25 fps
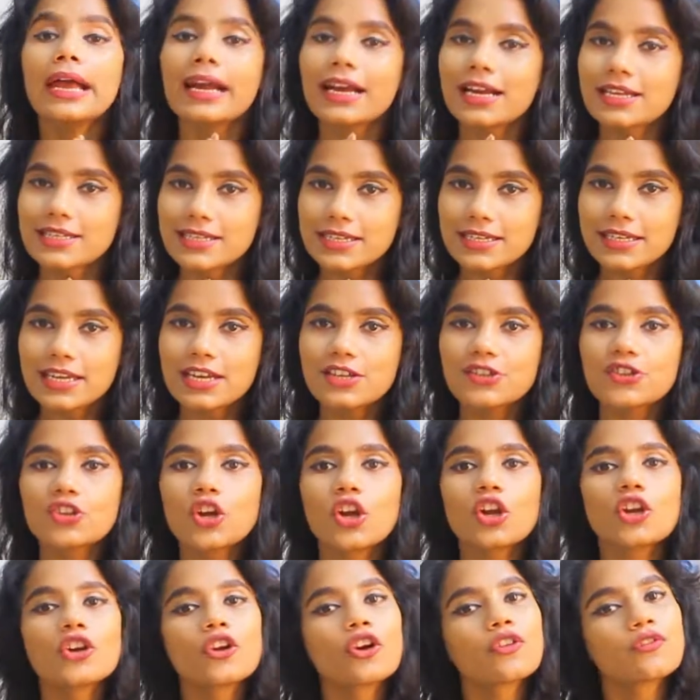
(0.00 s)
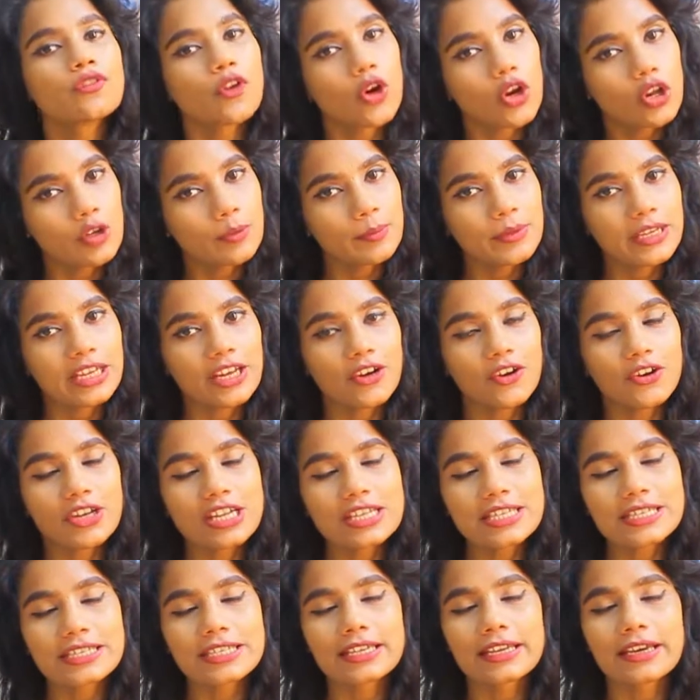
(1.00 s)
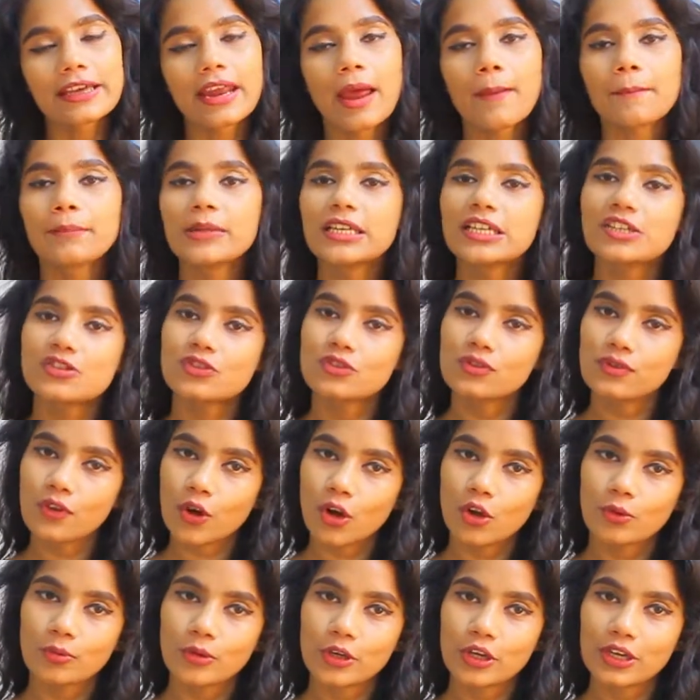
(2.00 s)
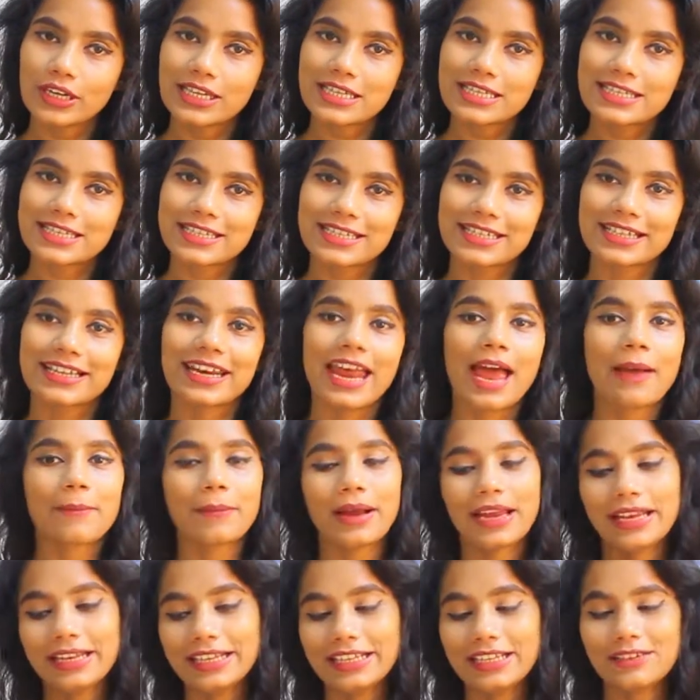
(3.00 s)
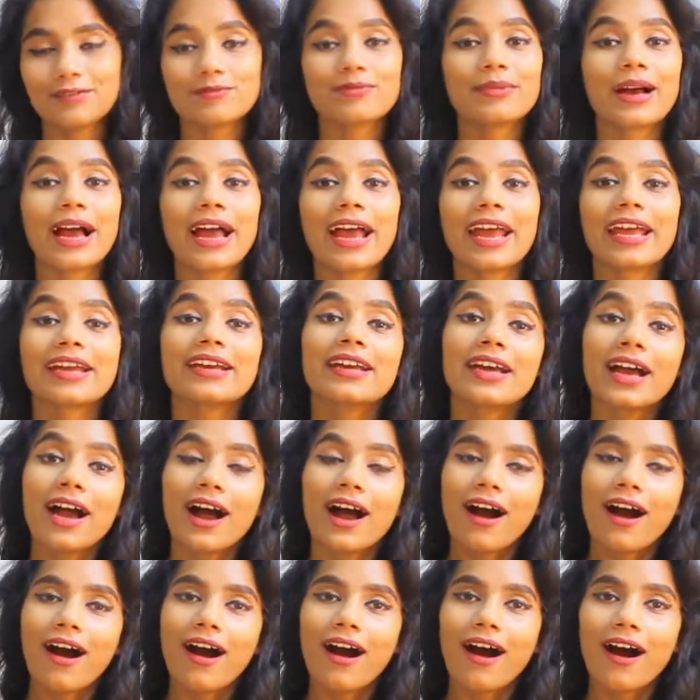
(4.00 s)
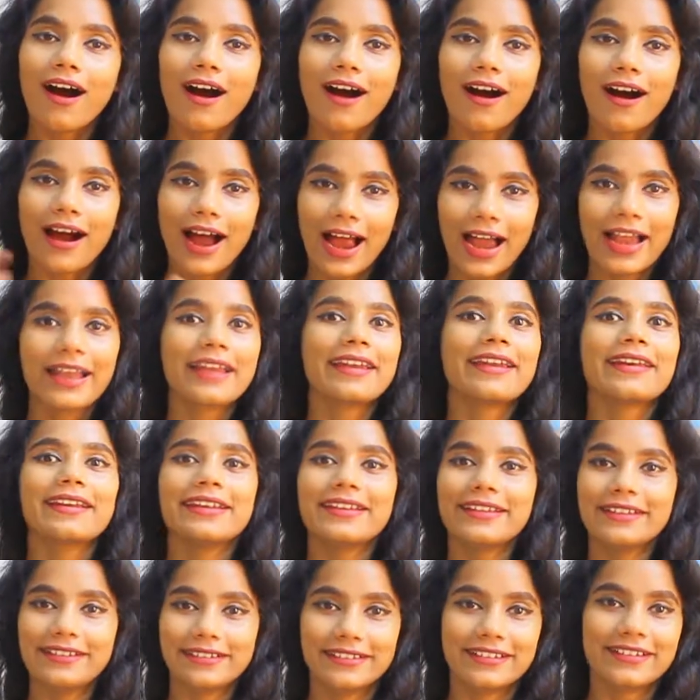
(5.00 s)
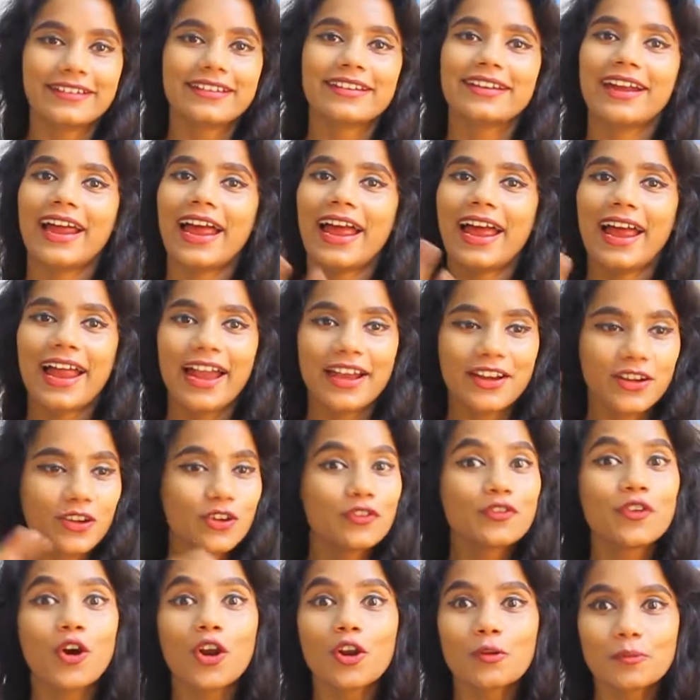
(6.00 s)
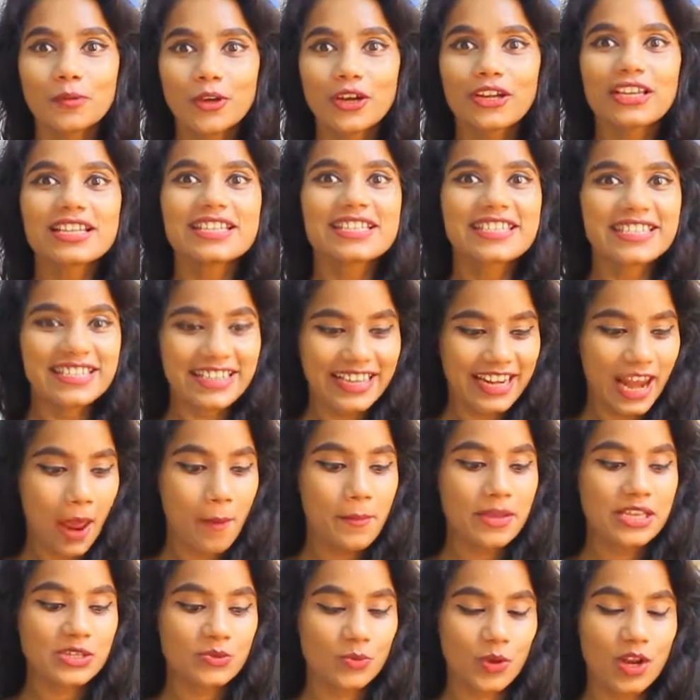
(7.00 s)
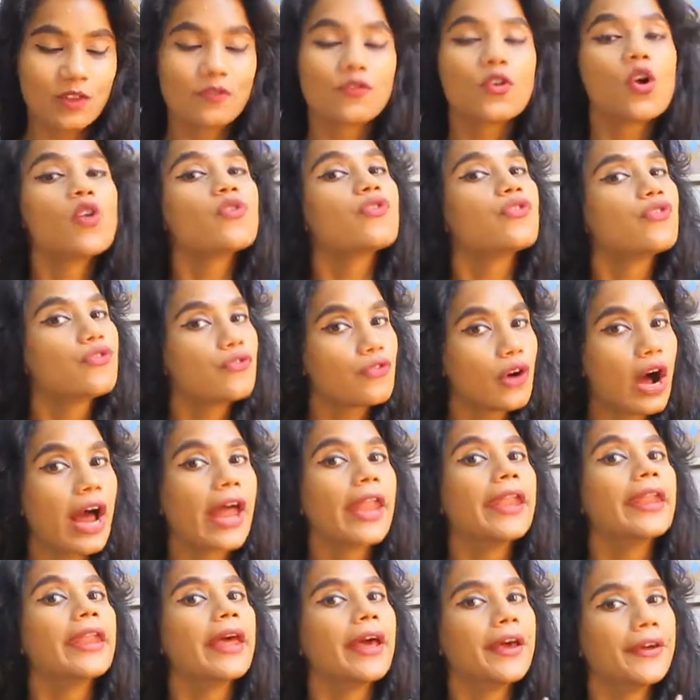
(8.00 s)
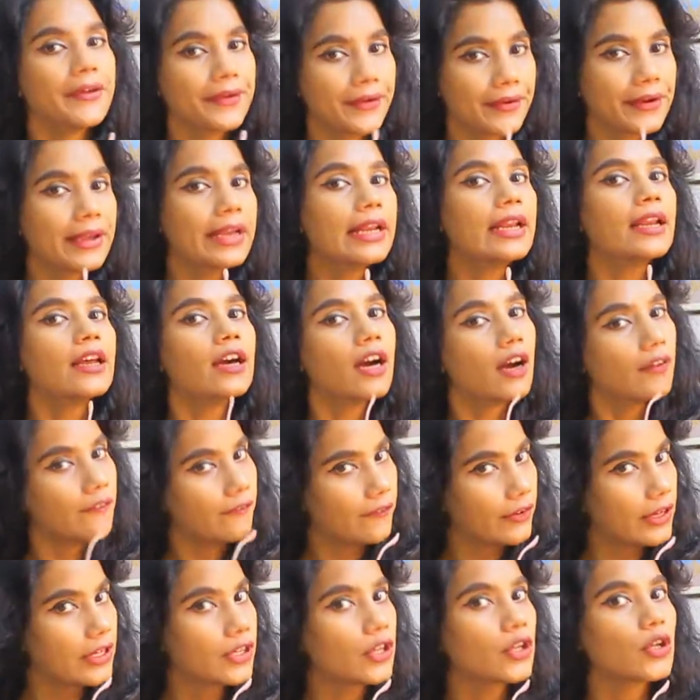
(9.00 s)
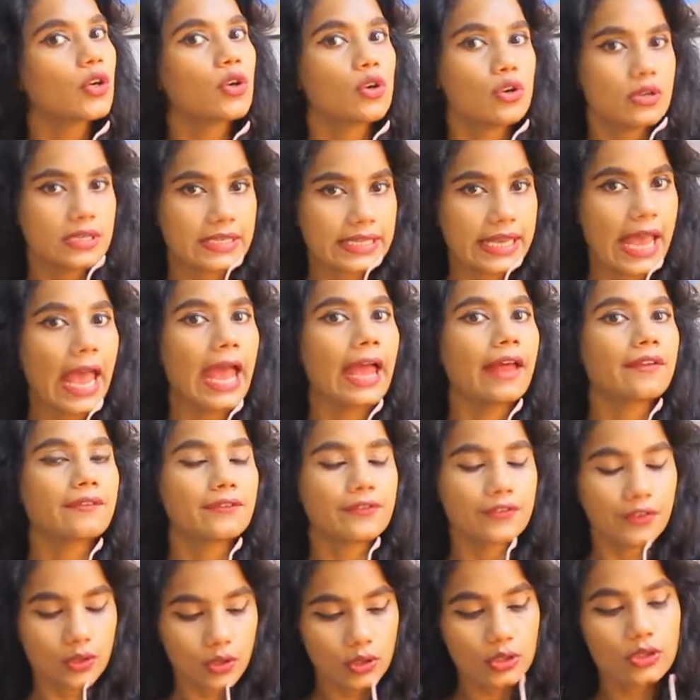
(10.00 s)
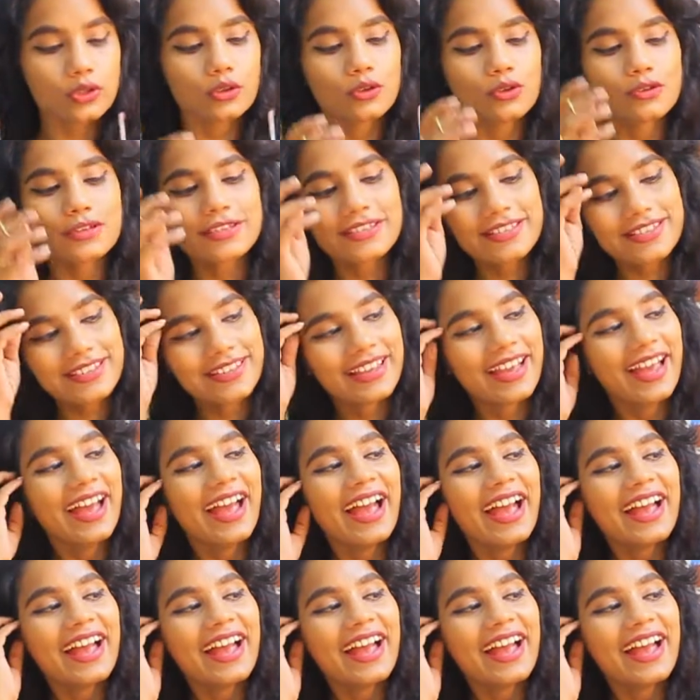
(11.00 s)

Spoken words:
Guys, in case you all are not following me on Instagram, please do follow me on Instagram. I leave my handle here, and do follow me on Instagram as well for fun reel videos and photos.